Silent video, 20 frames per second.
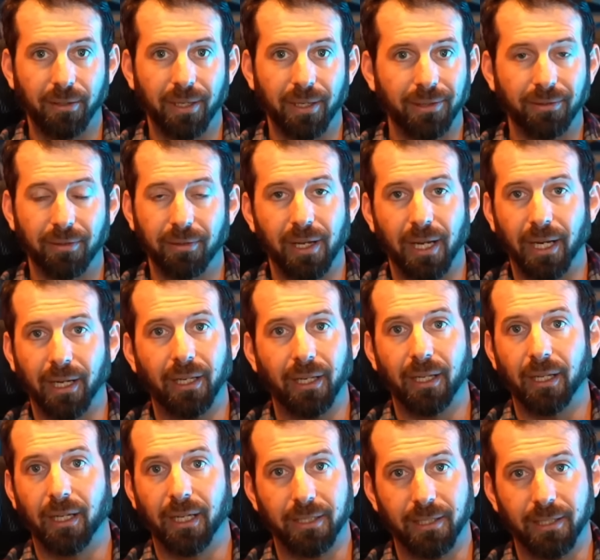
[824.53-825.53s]
that they're not going
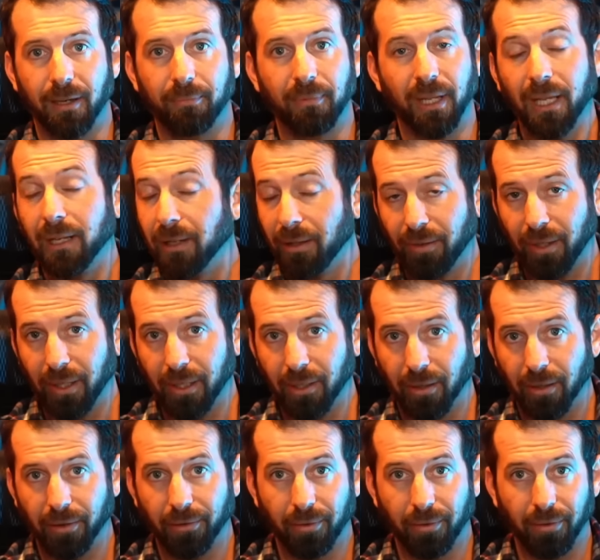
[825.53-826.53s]
to accept anything
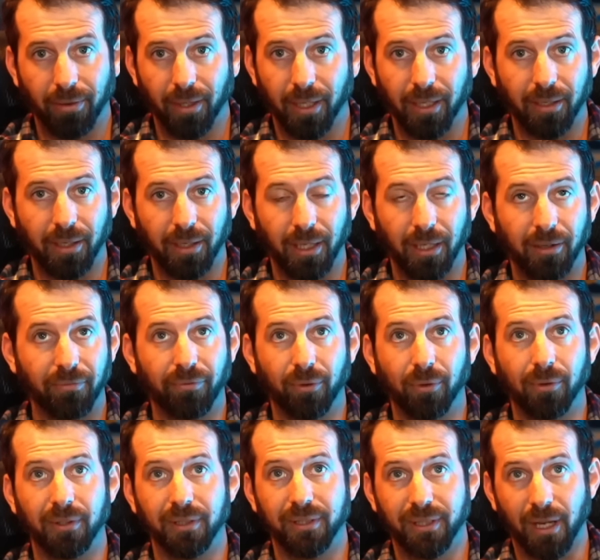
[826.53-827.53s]
other than a
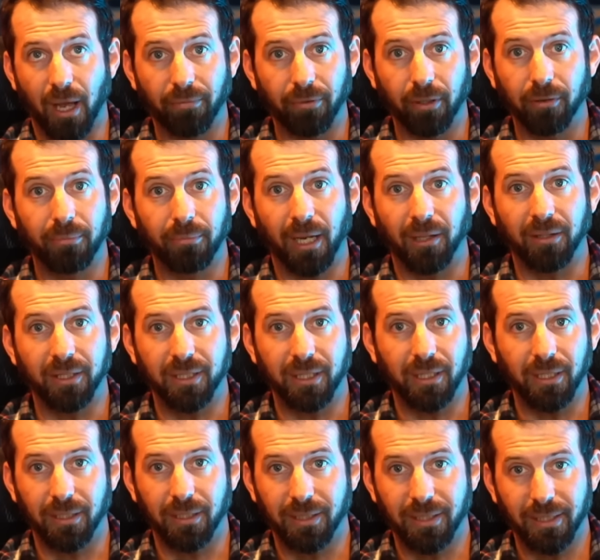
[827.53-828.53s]
full and sovereign
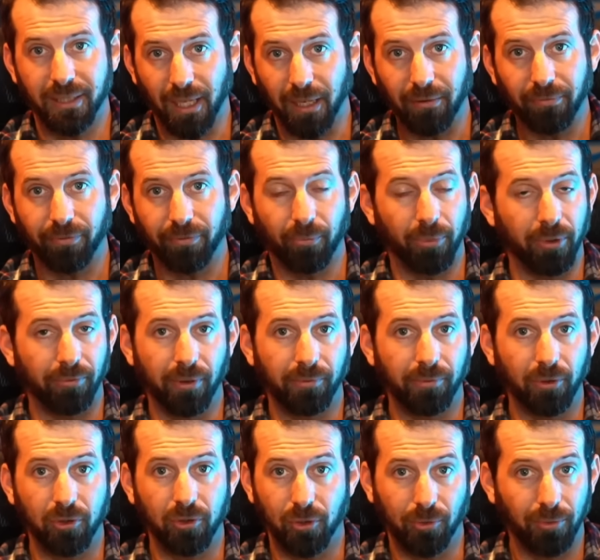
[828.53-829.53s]
Palestinian state from the
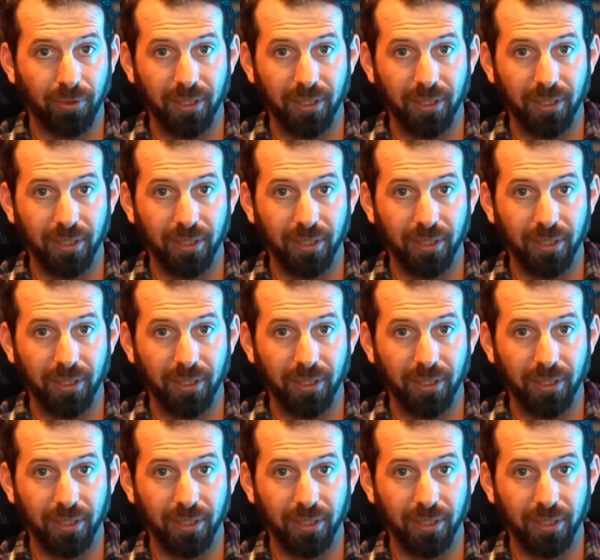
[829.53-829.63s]
river to the